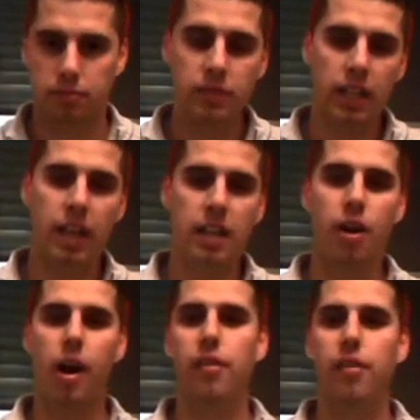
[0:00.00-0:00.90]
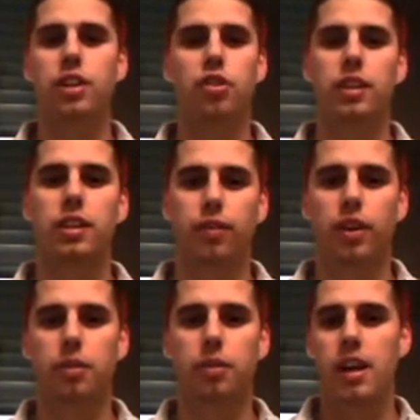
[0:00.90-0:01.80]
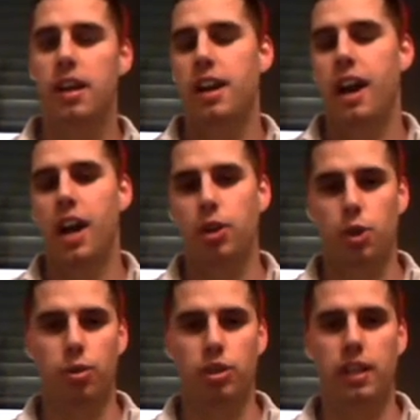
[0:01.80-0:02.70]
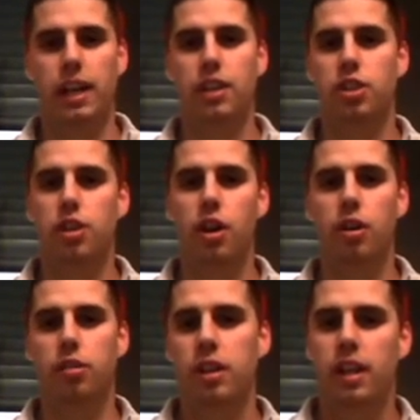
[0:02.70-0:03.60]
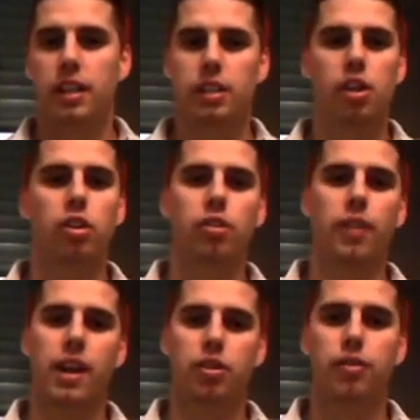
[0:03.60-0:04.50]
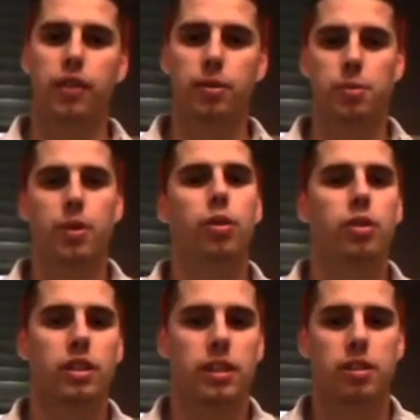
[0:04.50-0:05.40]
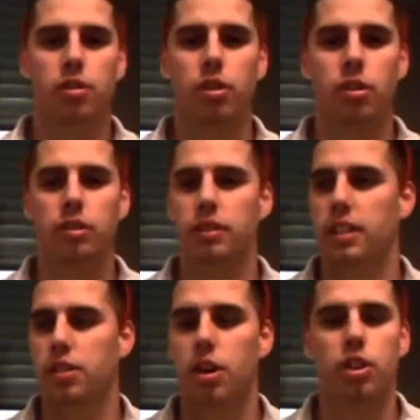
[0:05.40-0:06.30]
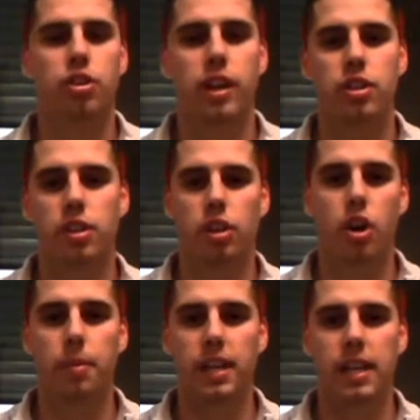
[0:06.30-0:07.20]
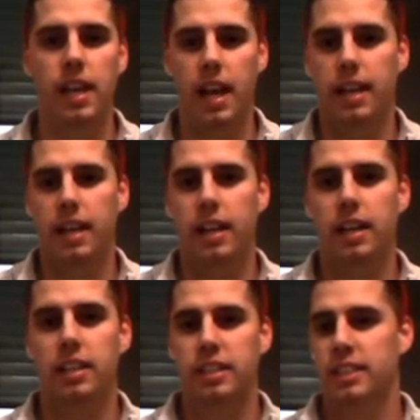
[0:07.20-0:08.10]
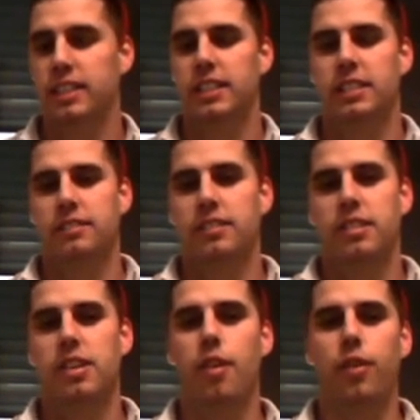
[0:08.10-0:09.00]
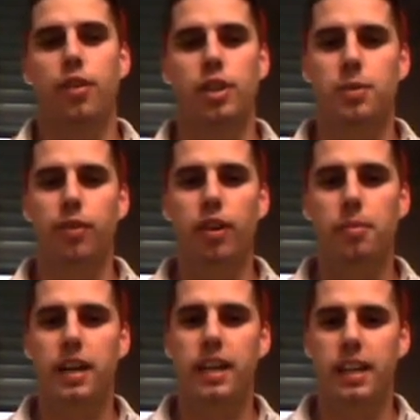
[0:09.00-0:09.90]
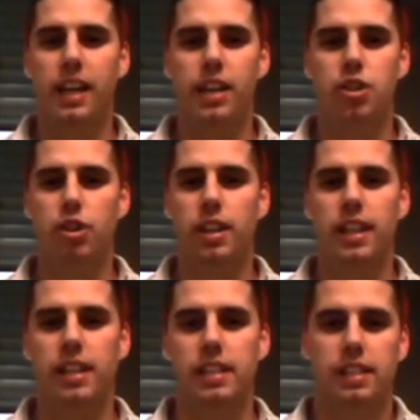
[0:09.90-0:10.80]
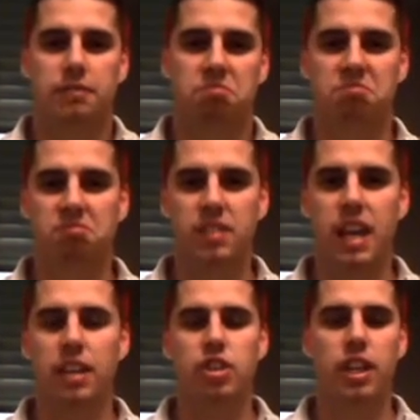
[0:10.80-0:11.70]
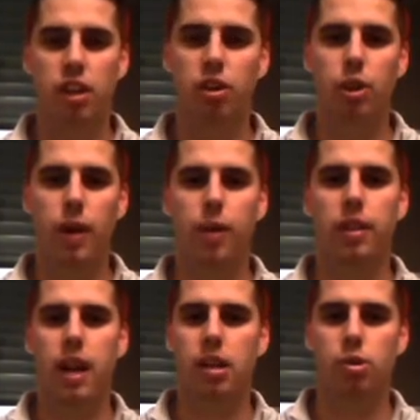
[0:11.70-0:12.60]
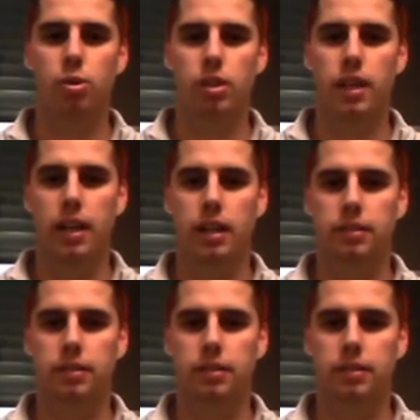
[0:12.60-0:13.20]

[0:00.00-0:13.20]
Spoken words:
And, you know, I really enjoyed this film. Arnold Schwarzenegger, as you know, there's a lot of action films, but obviously he's not a stranger to comedy. And you know, for a Christmas film, I enjoyed this. Yeah, Jingle All the Way with Arnold Schwarzenegger.